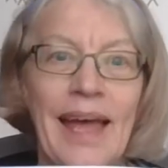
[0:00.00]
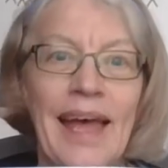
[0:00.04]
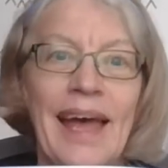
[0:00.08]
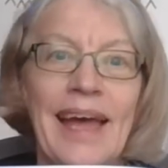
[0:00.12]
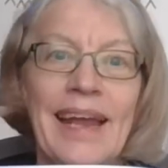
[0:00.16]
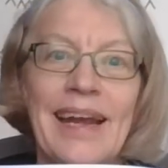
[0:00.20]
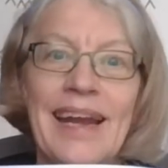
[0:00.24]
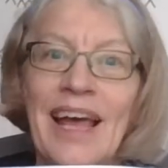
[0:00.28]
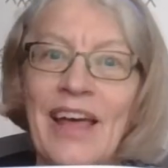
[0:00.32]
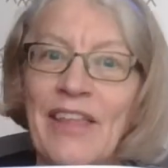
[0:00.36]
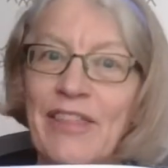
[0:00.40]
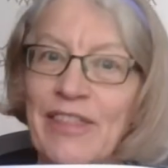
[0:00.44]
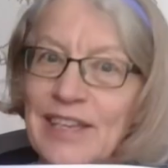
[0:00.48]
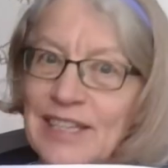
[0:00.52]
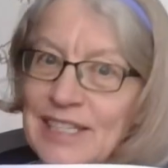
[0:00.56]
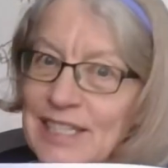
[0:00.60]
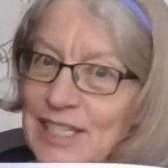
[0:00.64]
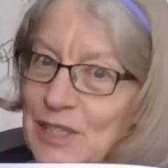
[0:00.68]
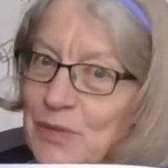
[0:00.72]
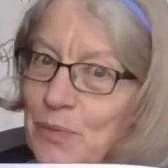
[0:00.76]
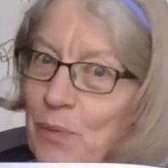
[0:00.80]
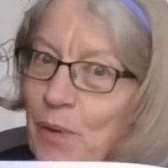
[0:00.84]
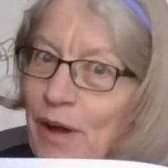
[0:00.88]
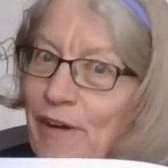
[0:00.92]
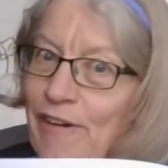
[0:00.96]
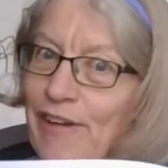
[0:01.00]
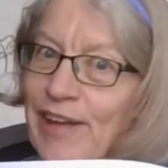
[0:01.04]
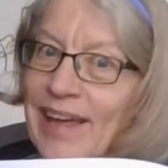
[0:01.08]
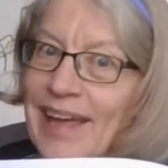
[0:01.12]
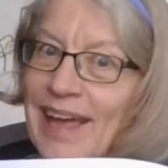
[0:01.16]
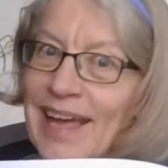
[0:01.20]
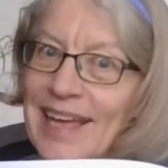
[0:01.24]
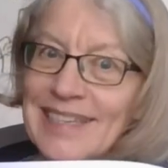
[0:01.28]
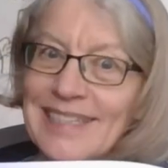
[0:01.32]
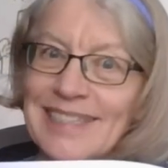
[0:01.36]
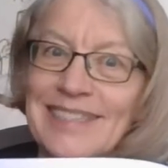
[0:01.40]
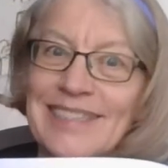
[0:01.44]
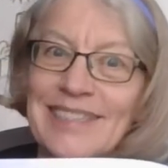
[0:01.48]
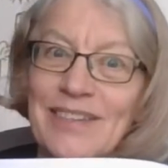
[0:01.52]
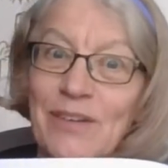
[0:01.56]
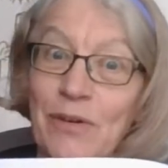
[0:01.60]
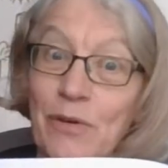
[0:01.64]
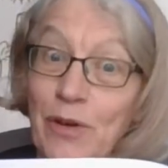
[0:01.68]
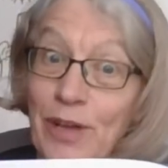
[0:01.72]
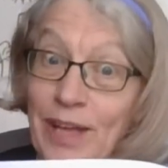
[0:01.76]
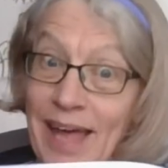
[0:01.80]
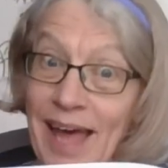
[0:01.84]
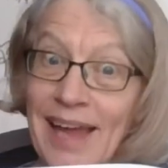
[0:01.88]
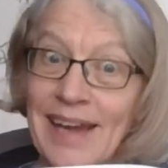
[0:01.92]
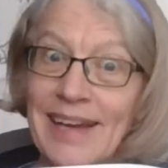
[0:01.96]
Now this is where it gets or
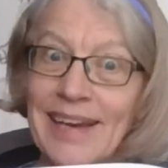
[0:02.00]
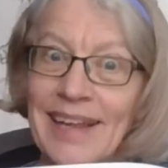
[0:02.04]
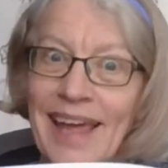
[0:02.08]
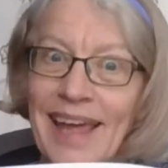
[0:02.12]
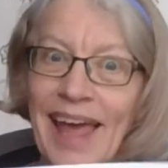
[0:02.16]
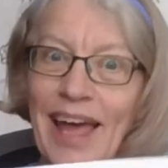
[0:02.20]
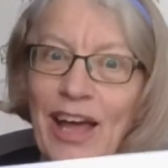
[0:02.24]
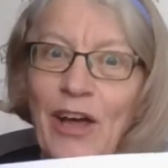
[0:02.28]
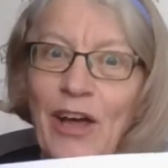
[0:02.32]
can get